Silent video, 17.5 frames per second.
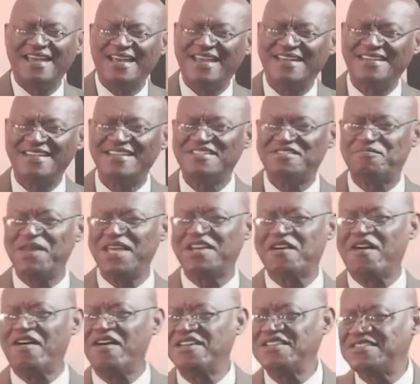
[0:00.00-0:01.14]
it is
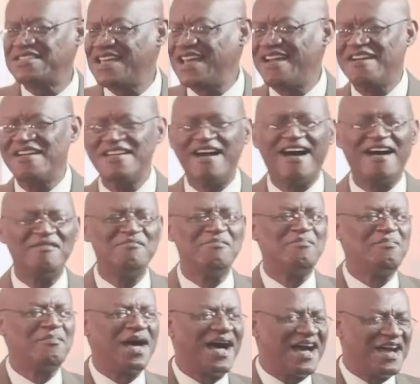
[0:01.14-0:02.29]
because they are not
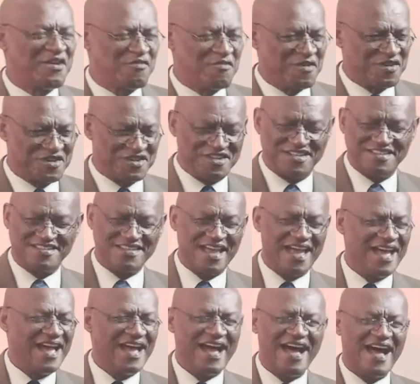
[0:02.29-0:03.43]
my words.
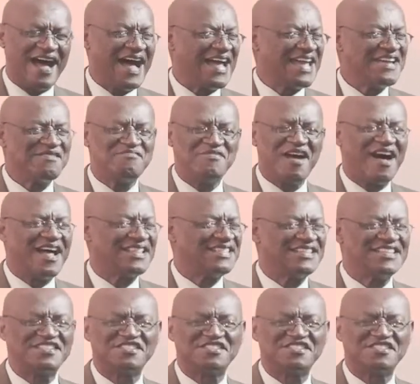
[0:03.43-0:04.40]
I am not